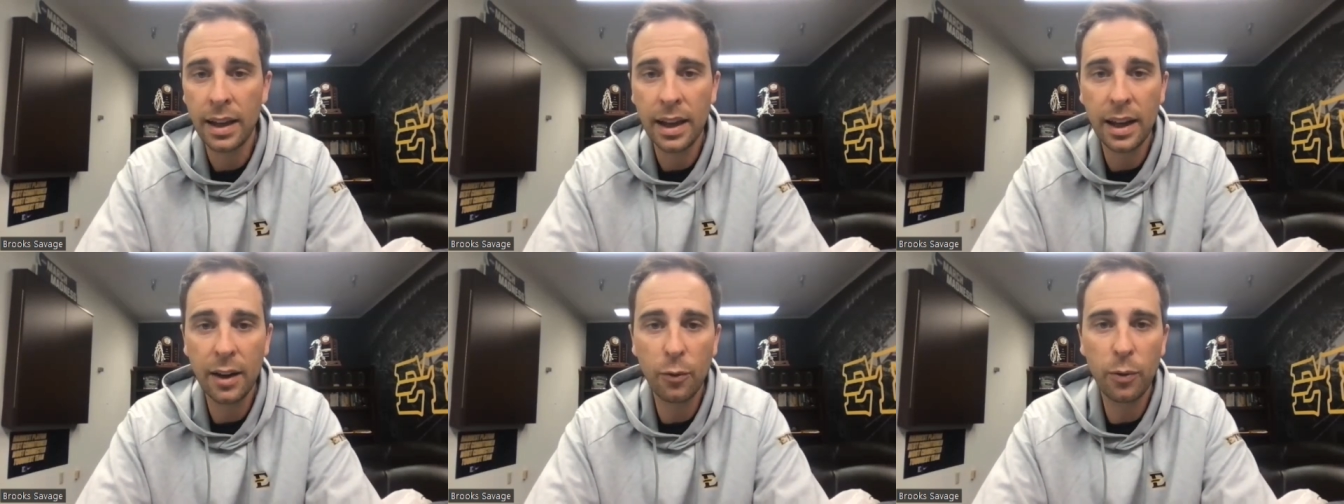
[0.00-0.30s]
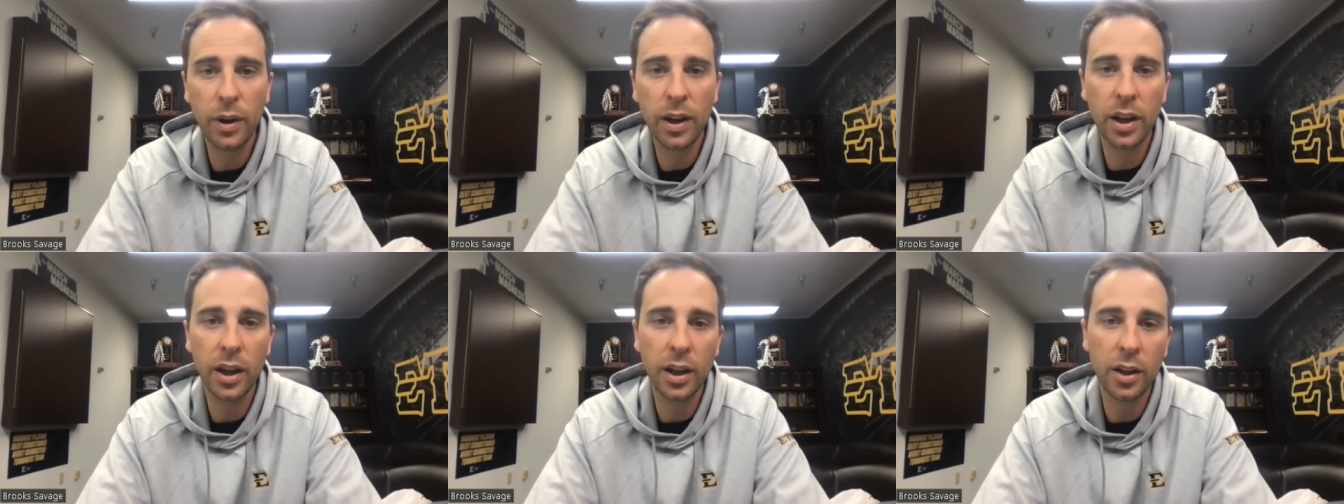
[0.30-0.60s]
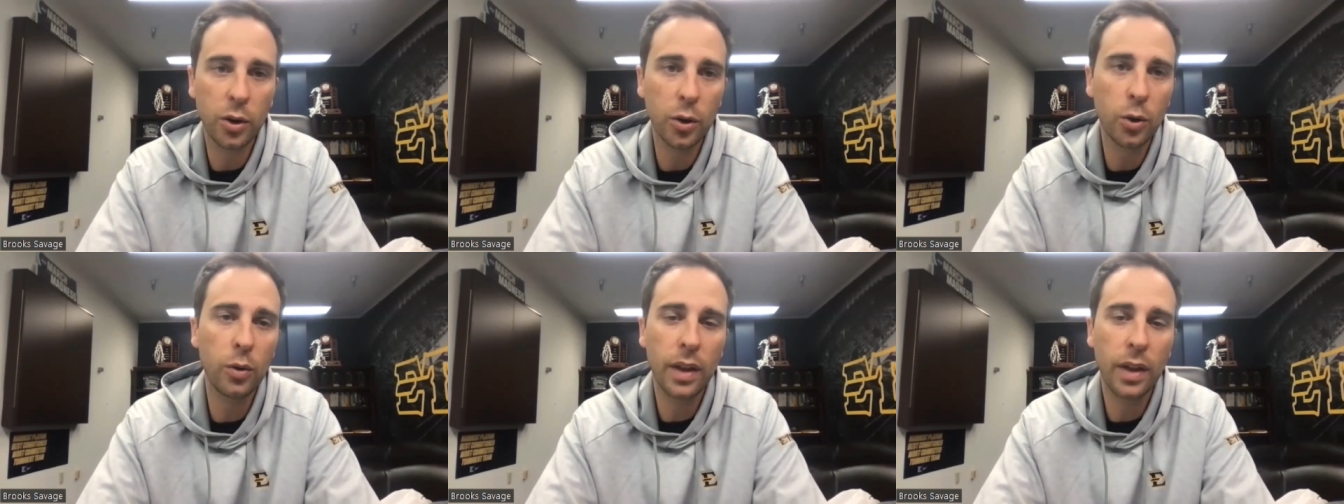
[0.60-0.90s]
And if we
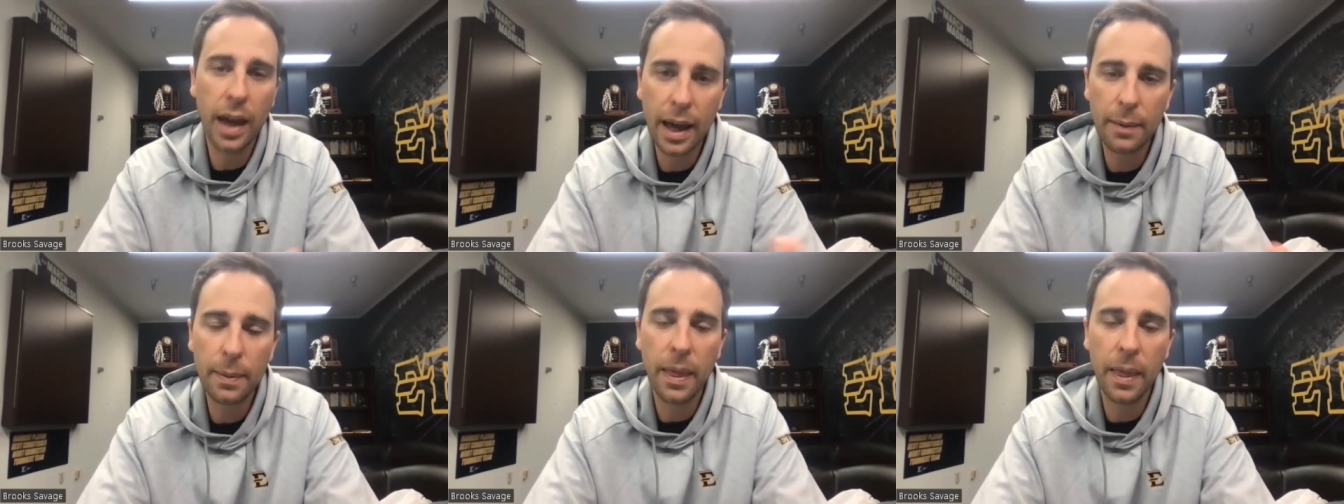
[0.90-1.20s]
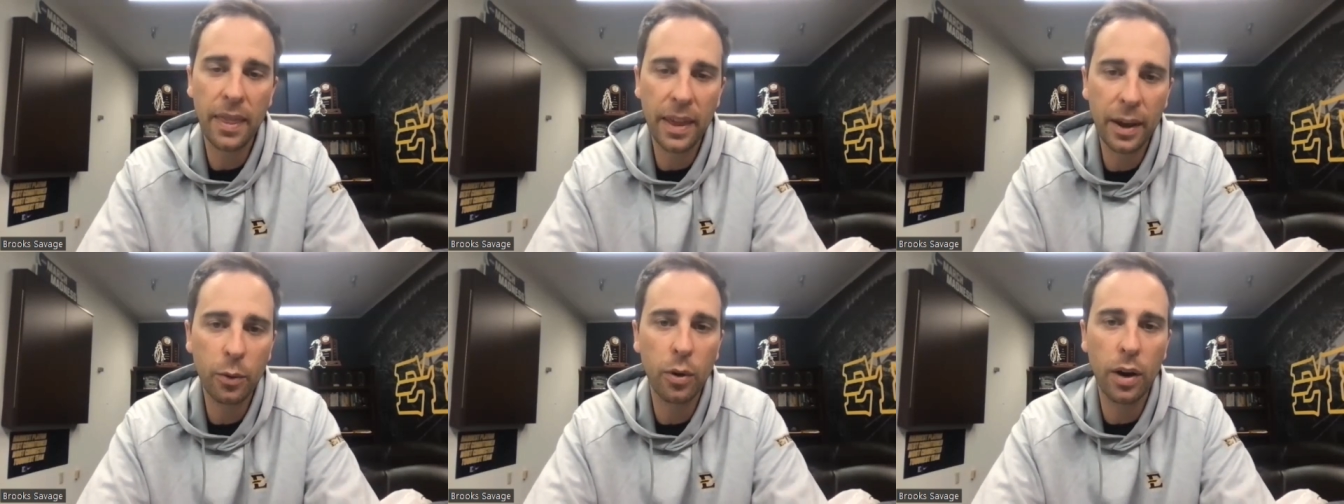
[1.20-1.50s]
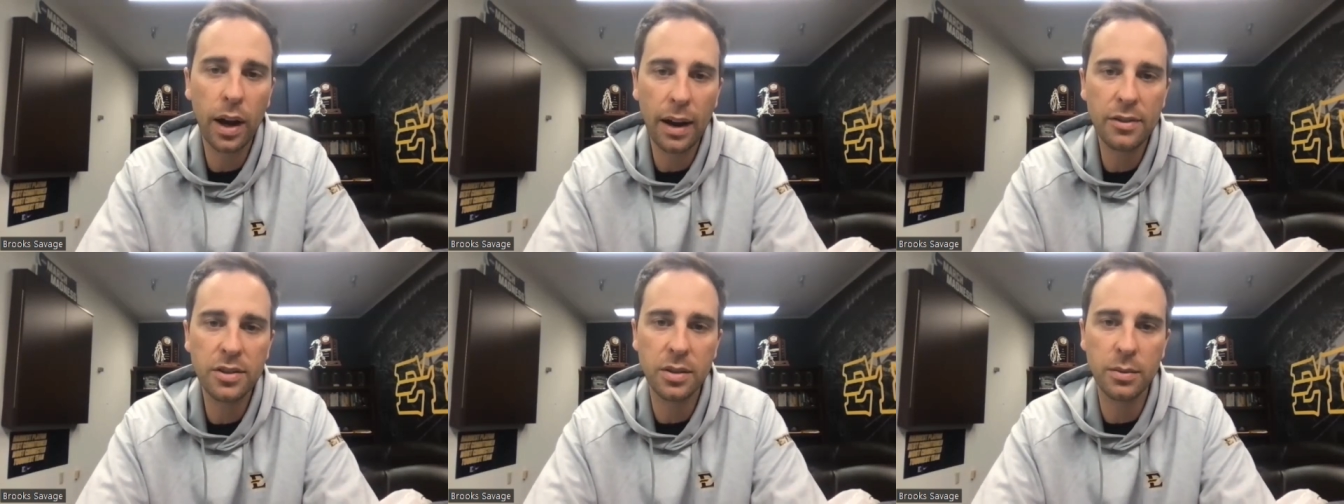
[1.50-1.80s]
can do that, I think
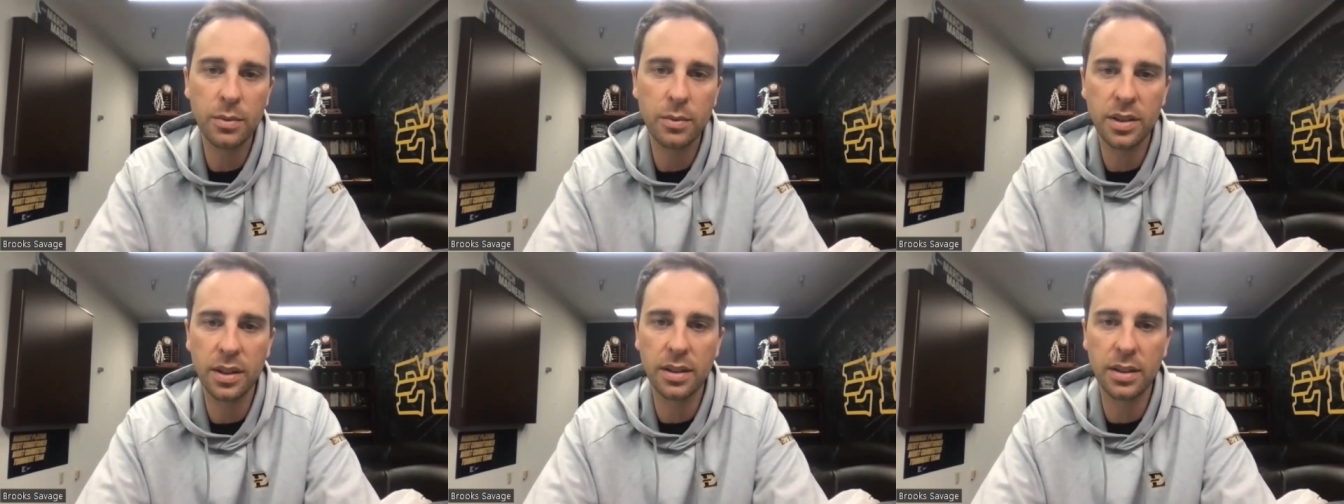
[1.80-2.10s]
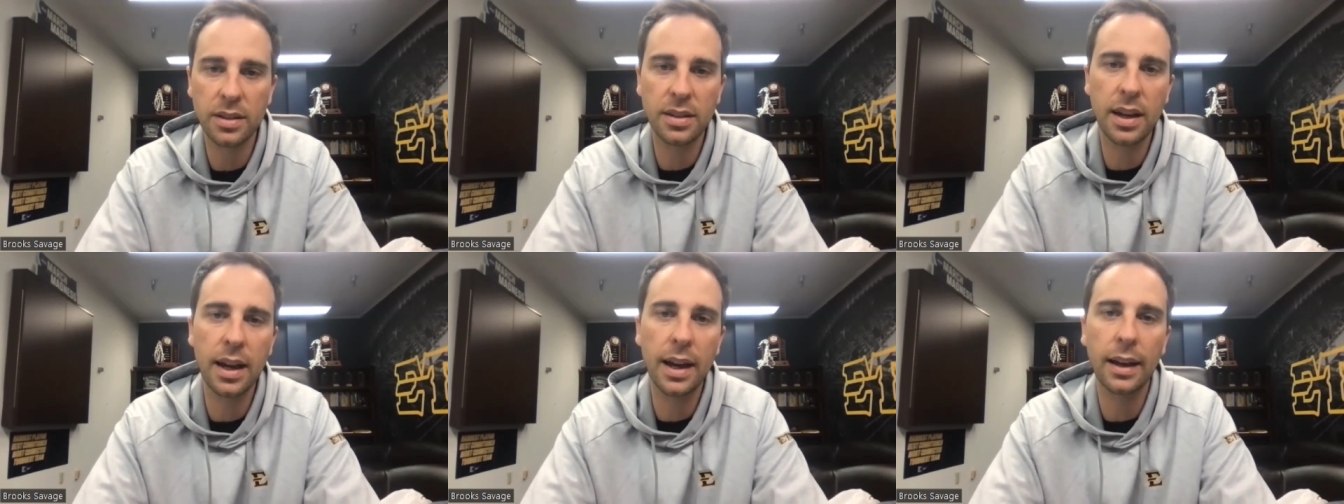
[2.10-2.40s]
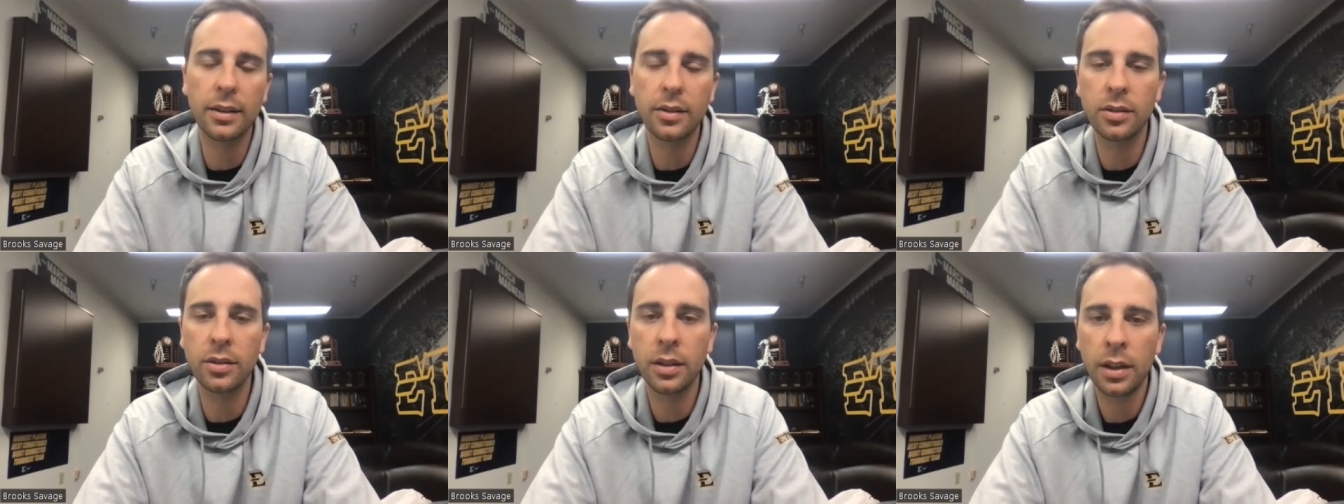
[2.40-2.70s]
we'll have some
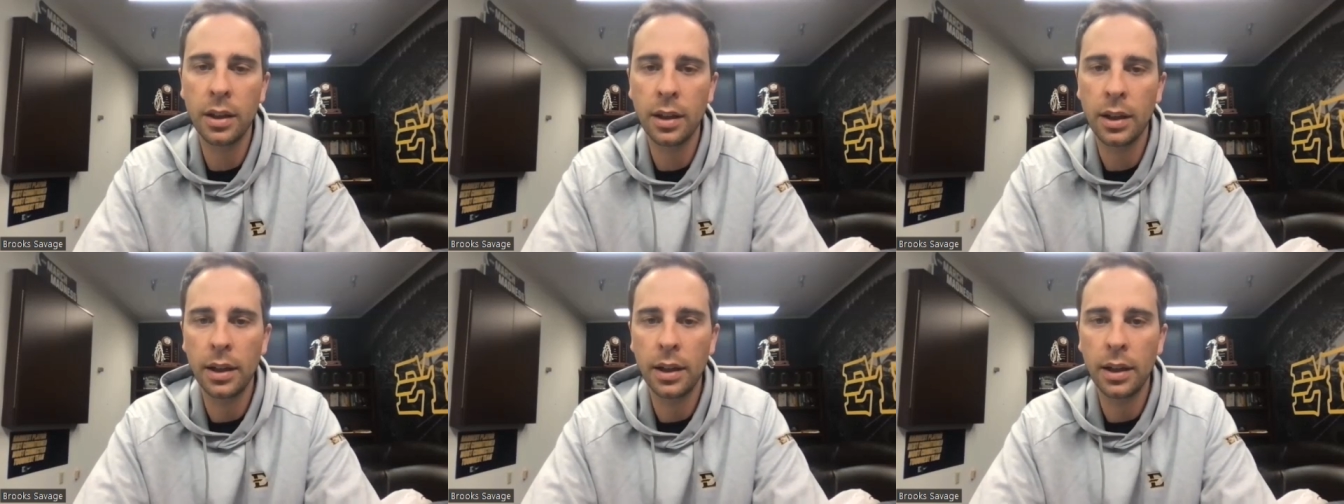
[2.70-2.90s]
success.